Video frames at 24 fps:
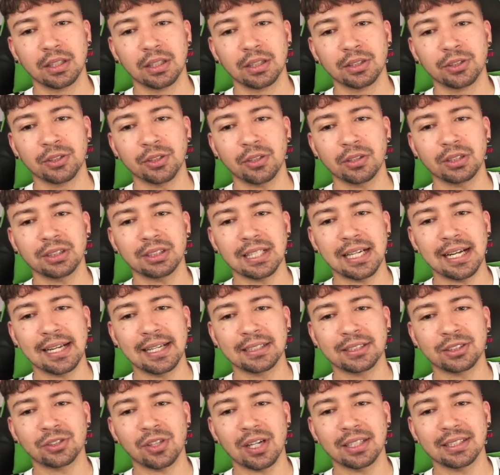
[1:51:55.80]
Josh
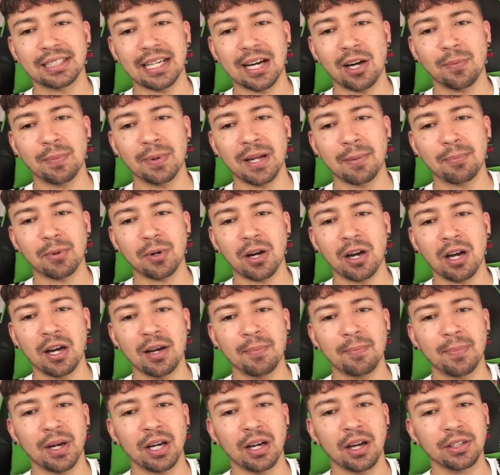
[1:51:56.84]
says, trying to help here, bro,
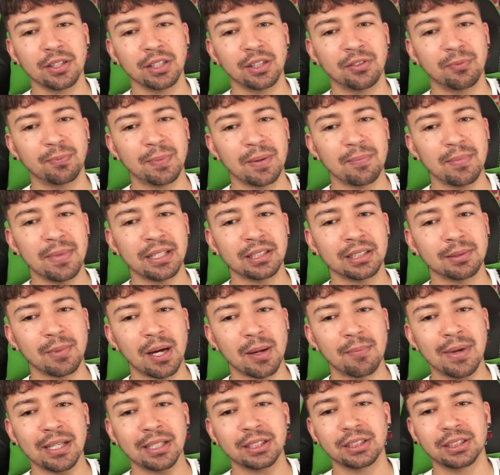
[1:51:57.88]
but you've been missing my
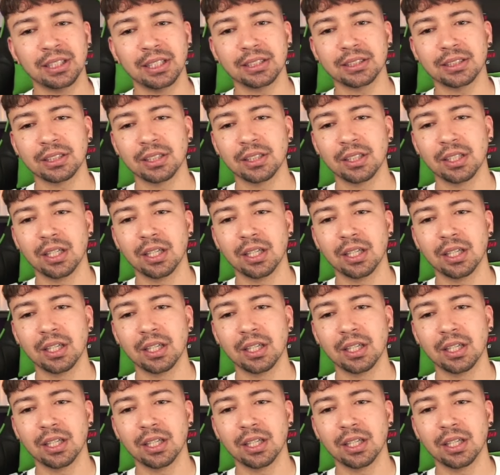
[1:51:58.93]
messages.